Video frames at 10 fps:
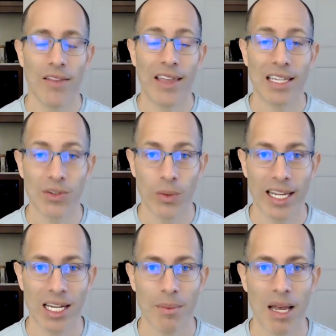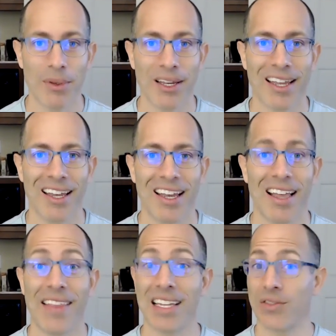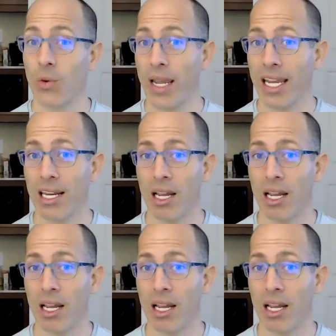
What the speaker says: Thanks for waking up, Epic. Thanks for waking